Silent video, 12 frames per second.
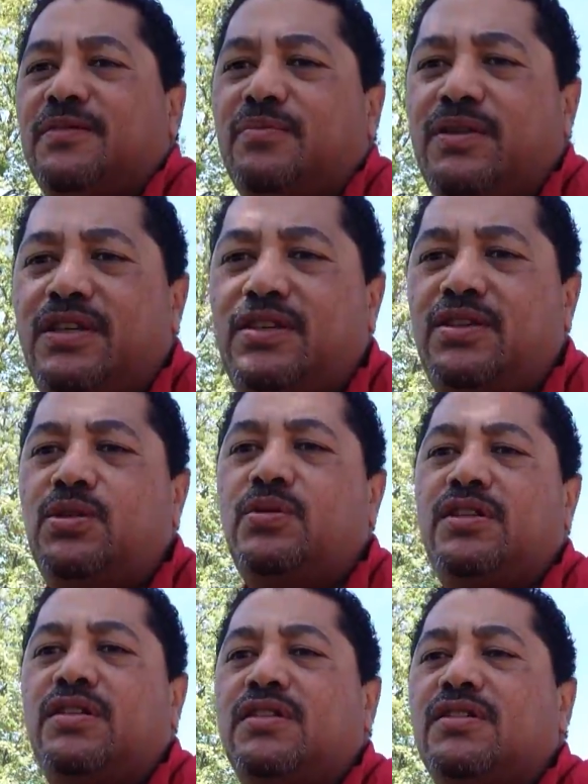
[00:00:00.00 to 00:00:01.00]
being
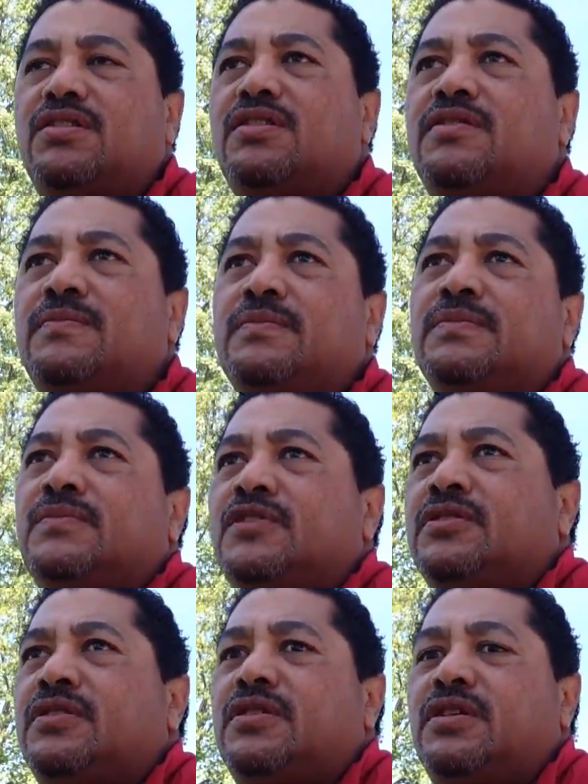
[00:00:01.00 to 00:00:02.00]
new at this,
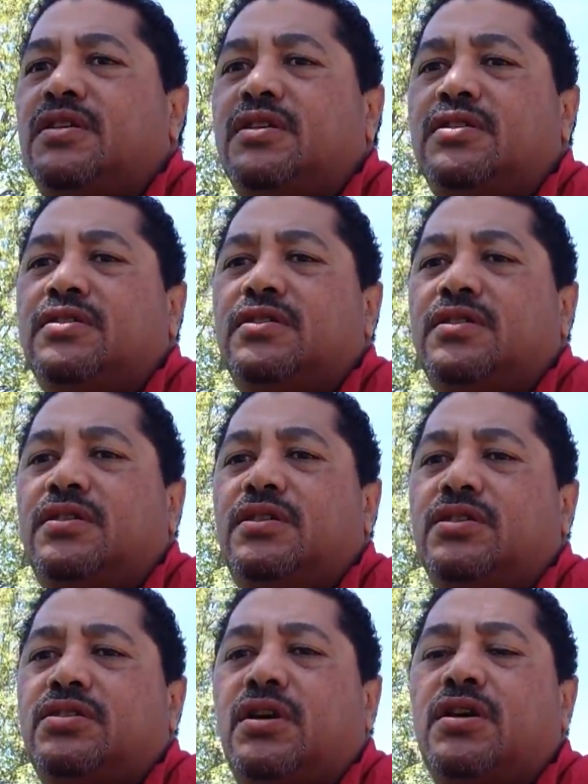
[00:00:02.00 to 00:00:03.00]
and
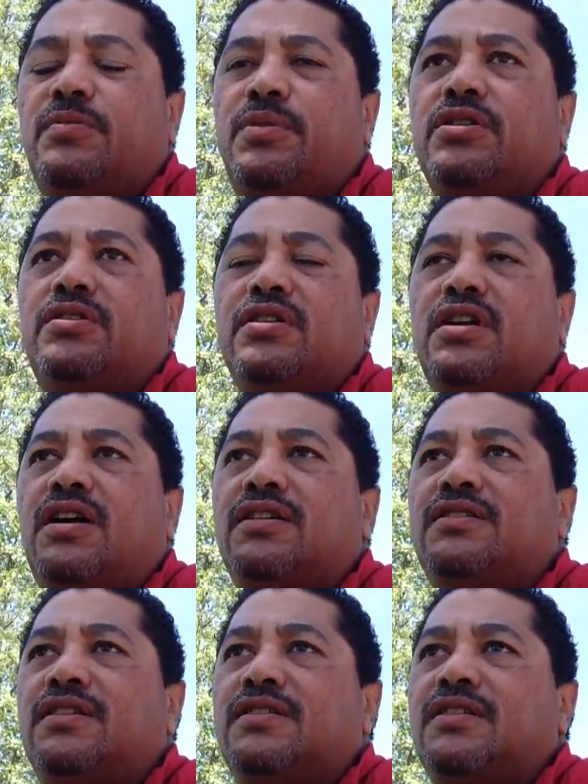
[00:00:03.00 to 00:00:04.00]
talk about the
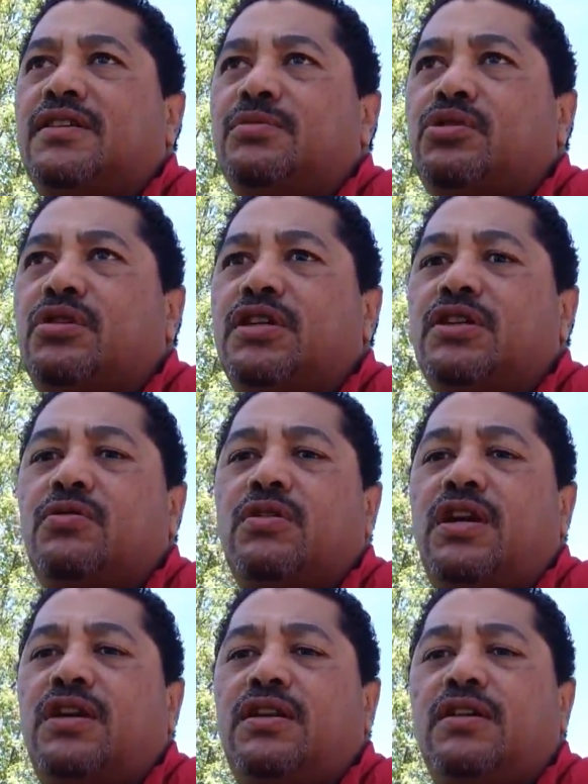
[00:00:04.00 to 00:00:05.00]
content that I'm trying to
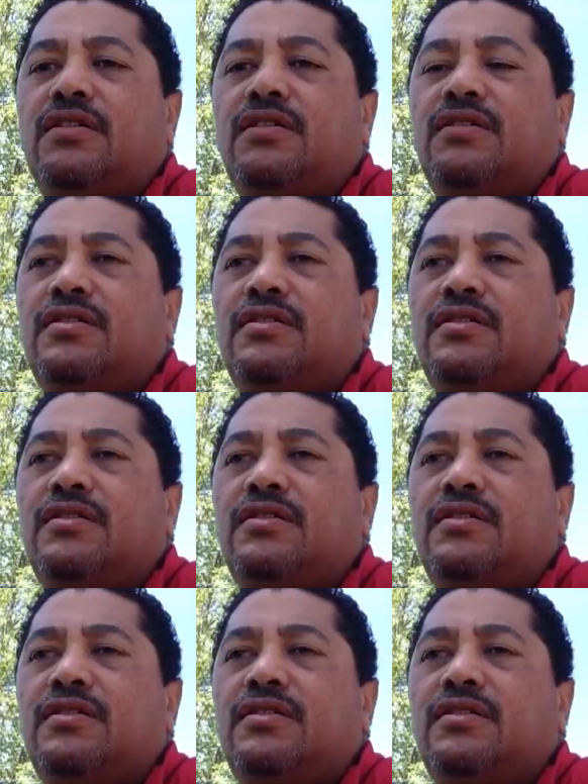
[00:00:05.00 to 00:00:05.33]
create here.